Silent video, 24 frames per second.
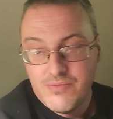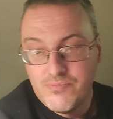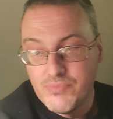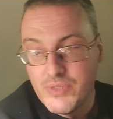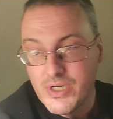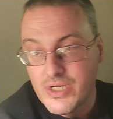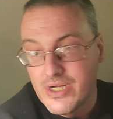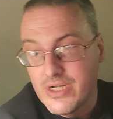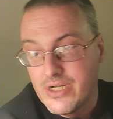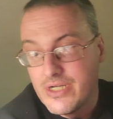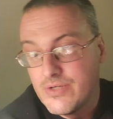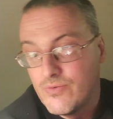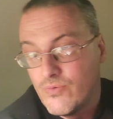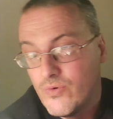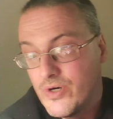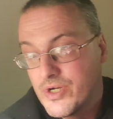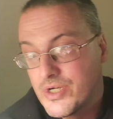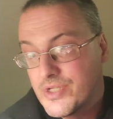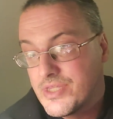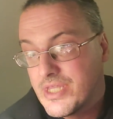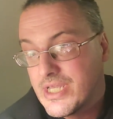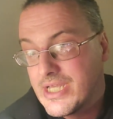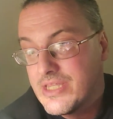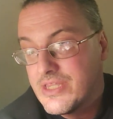But I
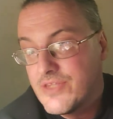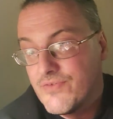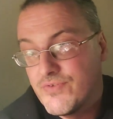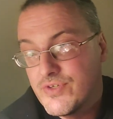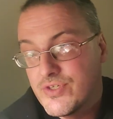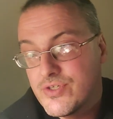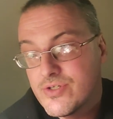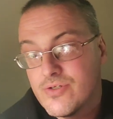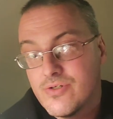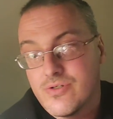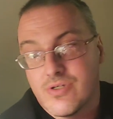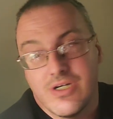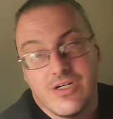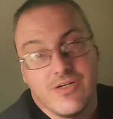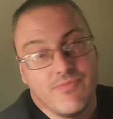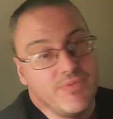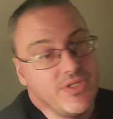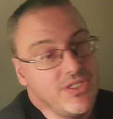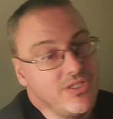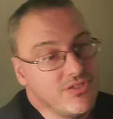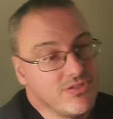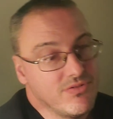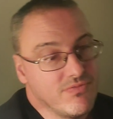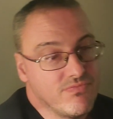wanted to get the physical
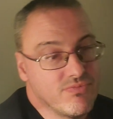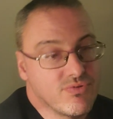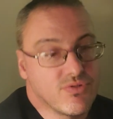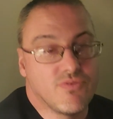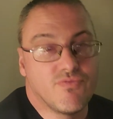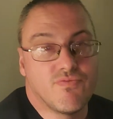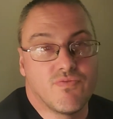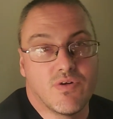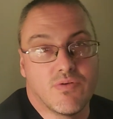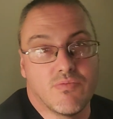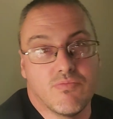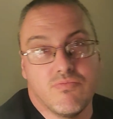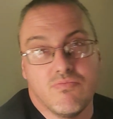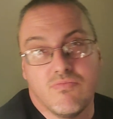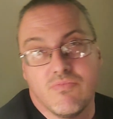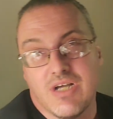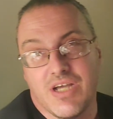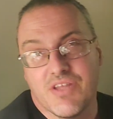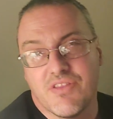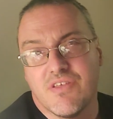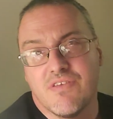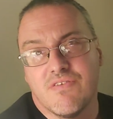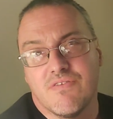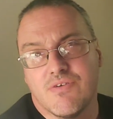copies, so for
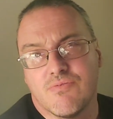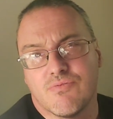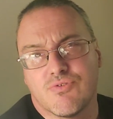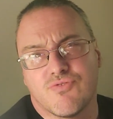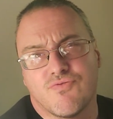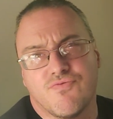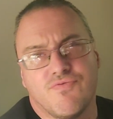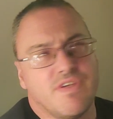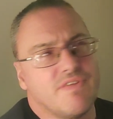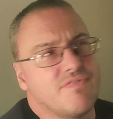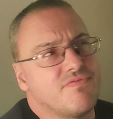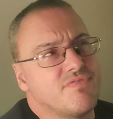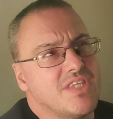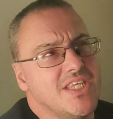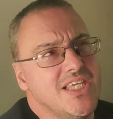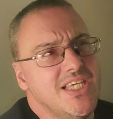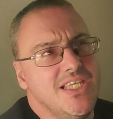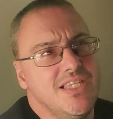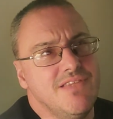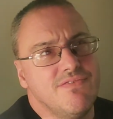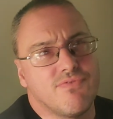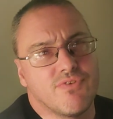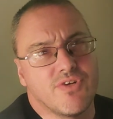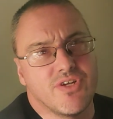I think that was
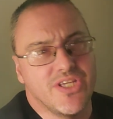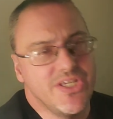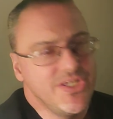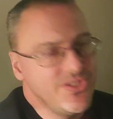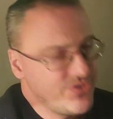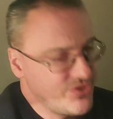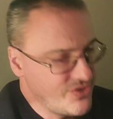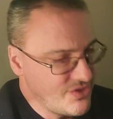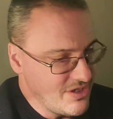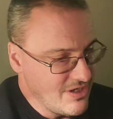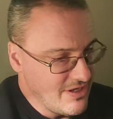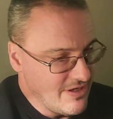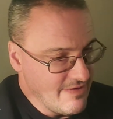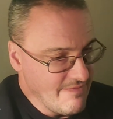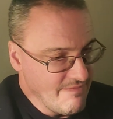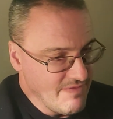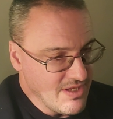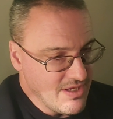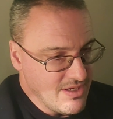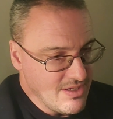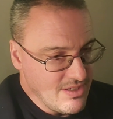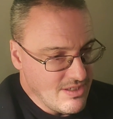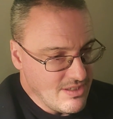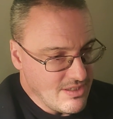fifteen for each.
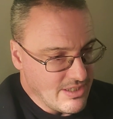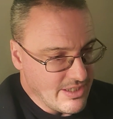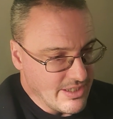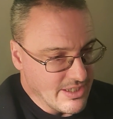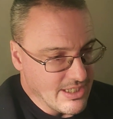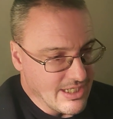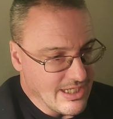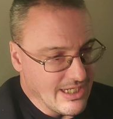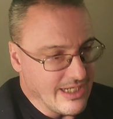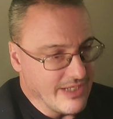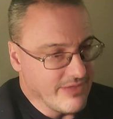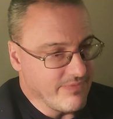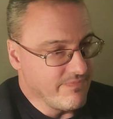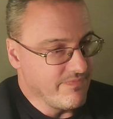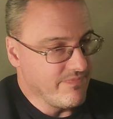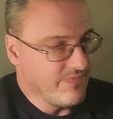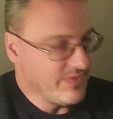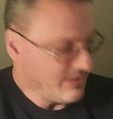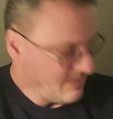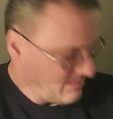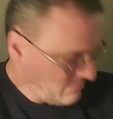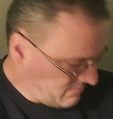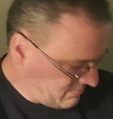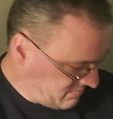I got
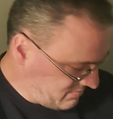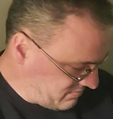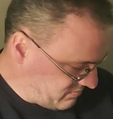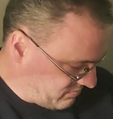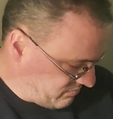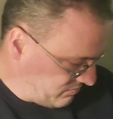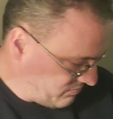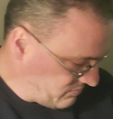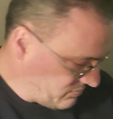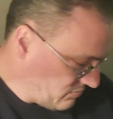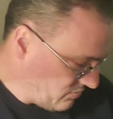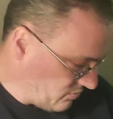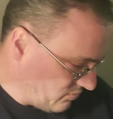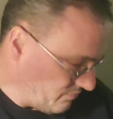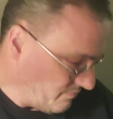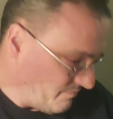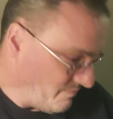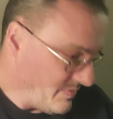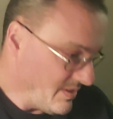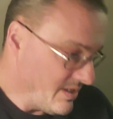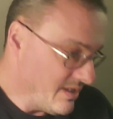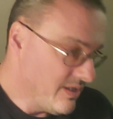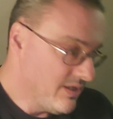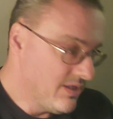oh,
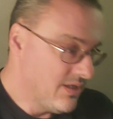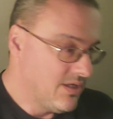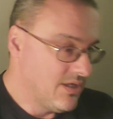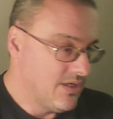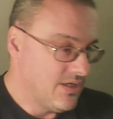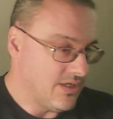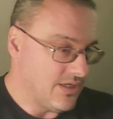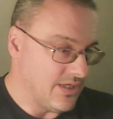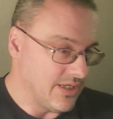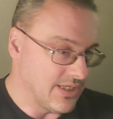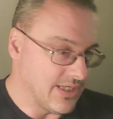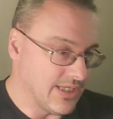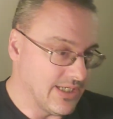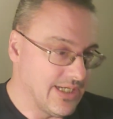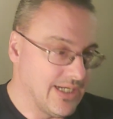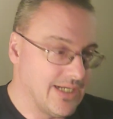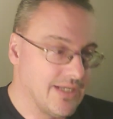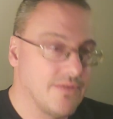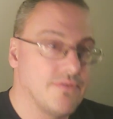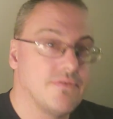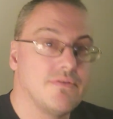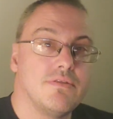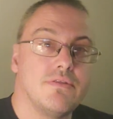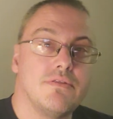I
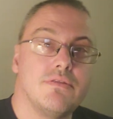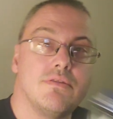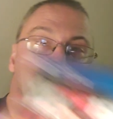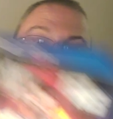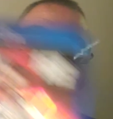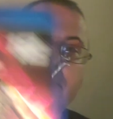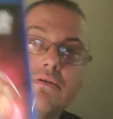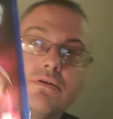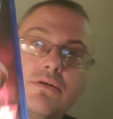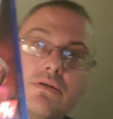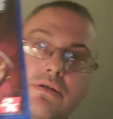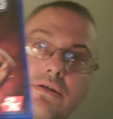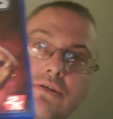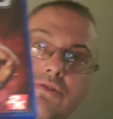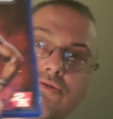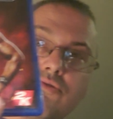got uh,